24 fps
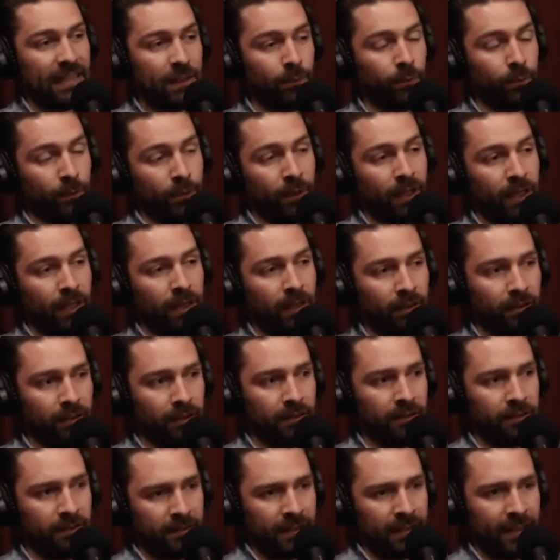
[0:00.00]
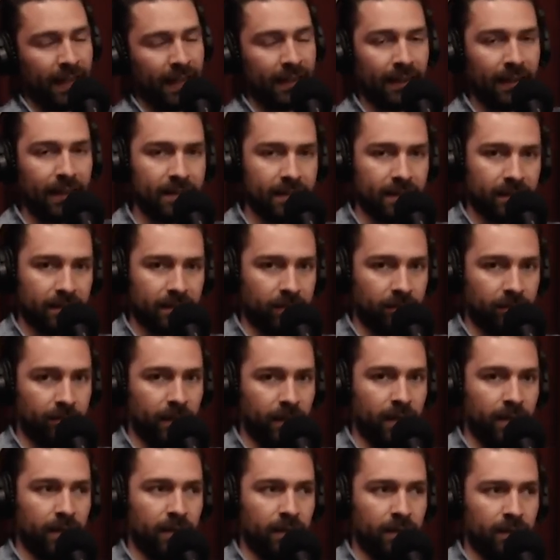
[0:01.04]
when I look at the analytics of
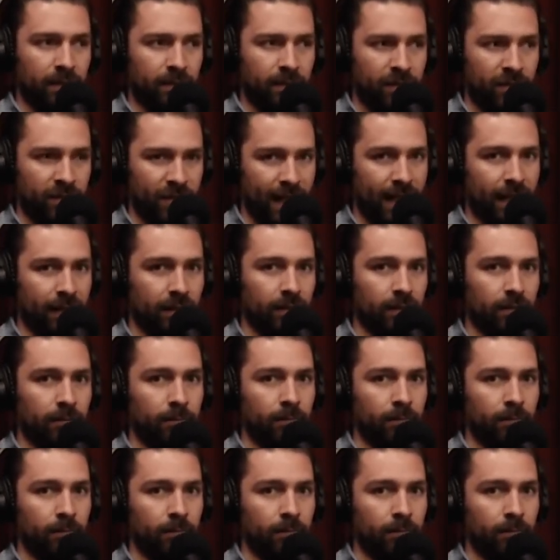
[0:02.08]
my channel,